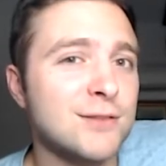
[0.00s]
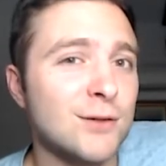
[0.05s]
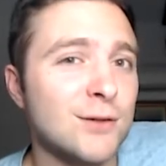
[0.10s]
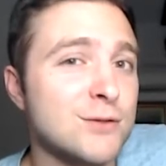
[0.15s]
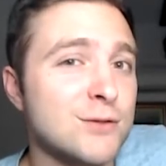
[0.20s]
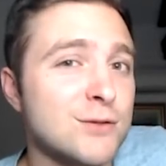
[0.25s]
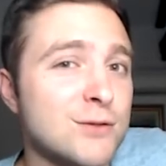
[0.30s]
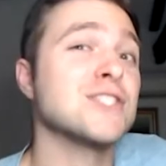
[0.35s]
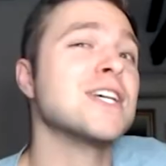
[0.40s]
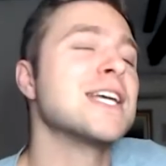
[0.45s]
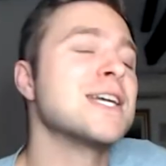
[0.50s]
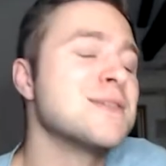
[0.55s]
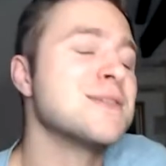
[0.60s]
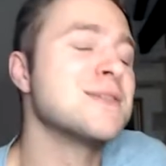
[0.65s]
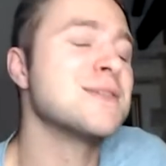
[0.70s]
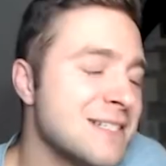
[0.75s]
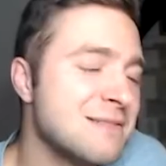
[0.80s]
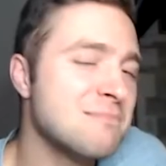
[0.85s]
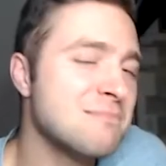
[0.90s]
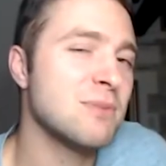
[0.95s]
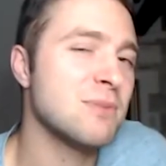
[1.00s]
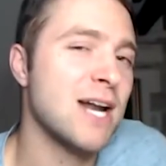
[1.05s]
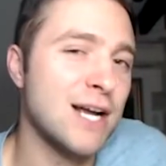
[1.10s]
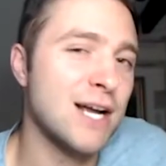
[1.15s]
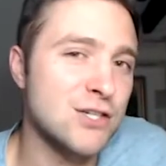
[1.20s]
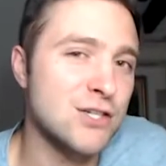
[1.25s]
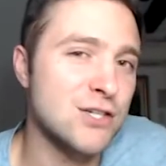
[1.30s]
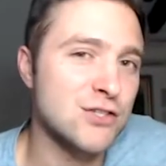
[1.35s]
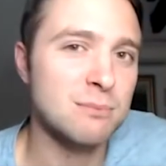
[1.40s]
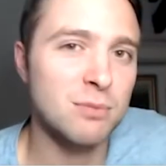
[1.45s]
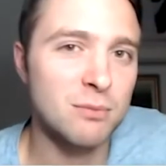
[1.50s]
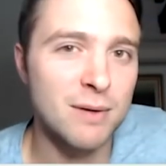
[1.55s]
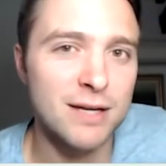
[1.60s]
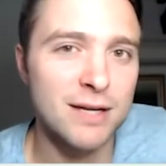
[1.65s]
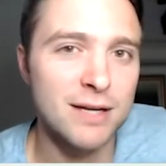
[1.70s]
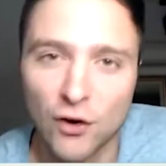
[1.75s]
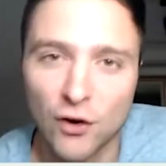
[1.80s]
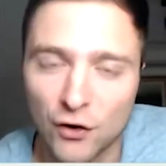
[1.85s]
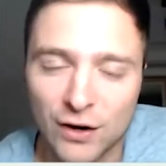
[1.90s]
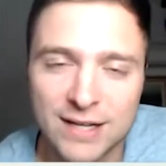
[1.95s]
don't just say you did, but actually
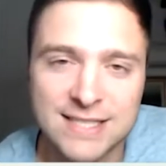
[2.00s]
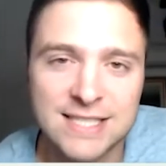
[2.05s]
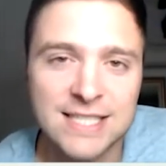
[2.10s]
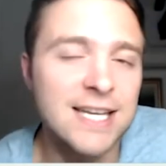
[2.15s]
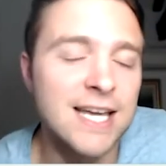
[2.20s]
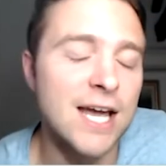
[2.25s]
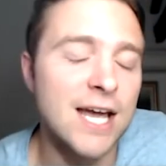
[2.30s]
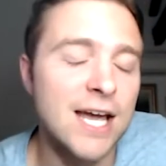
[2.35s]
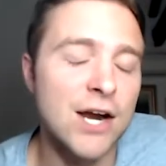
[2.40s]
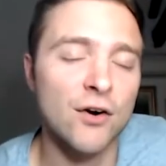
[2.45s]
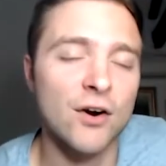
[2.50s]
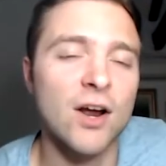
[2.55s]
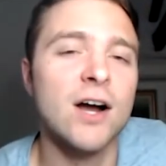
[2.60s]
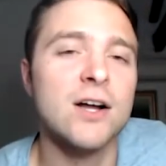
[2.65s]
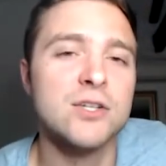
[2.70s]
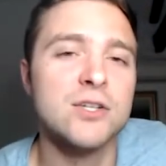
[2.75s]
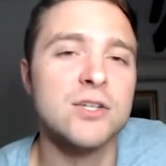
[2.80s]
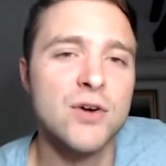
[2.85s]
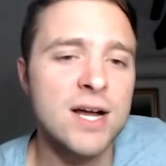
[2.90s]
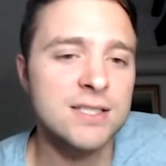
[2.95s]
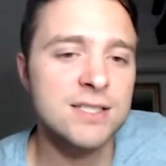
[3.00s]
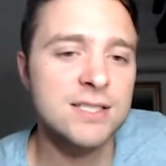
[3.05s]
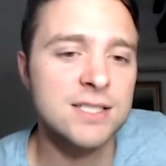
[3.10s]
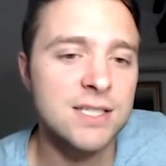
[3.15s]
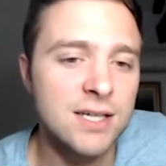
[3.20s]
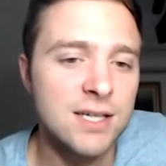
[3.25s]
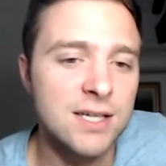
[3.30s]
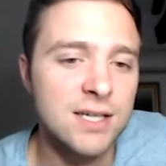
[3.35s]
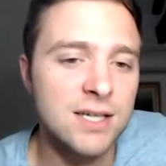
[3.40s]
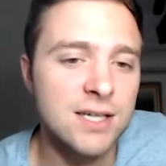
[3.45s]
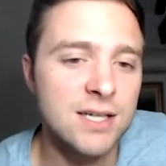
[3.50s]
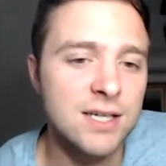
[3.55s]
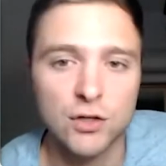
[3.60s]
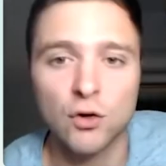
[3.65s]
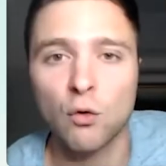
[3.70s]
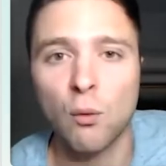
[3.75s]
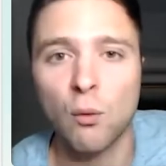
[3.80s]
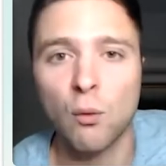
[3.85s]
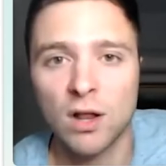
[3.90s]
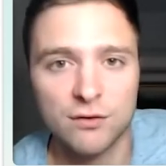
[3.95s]
implement our SDK or our contracts,
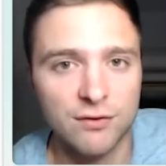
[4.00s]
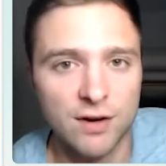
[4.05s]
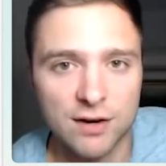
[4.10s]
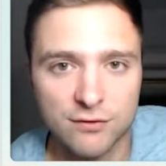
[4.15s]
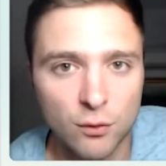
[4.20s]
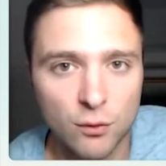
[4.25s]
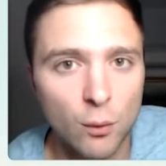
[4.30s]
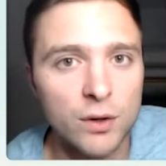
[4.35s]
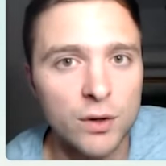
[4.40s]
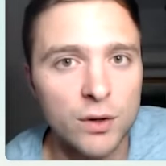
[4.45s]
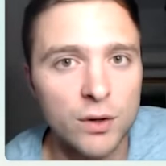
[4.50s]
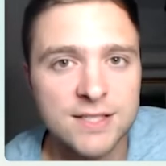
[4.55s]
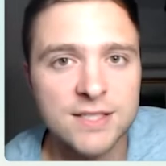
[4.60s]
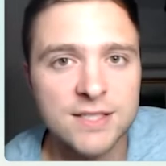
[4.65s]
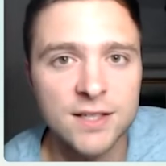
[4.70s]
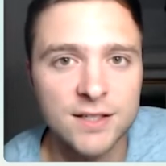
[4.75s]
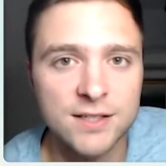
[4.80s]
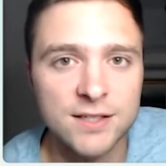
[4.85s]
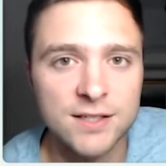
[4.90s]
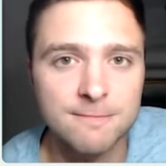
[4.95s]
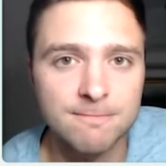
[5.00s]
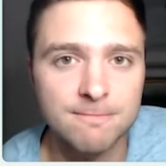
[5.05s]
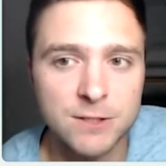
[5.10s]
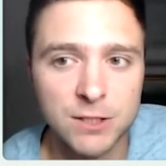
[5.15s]
you'll qualify for one of these things.